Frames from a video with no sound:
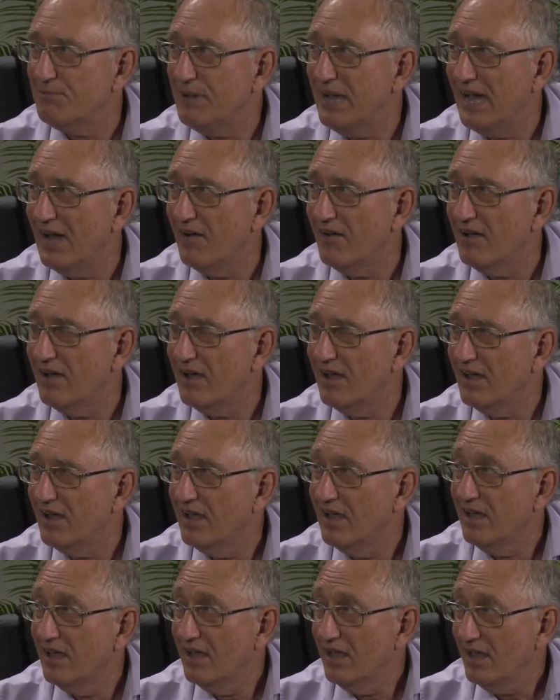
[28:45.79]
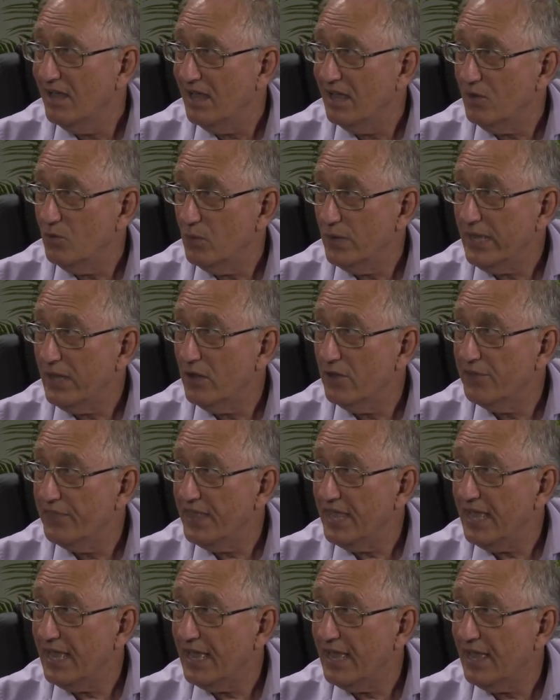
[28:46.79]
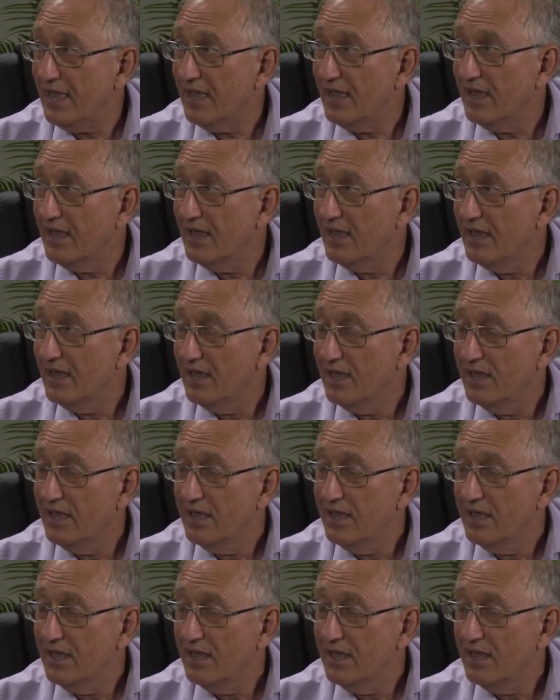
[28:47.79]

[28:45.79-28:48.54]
power. And we are there. Mm-hmm.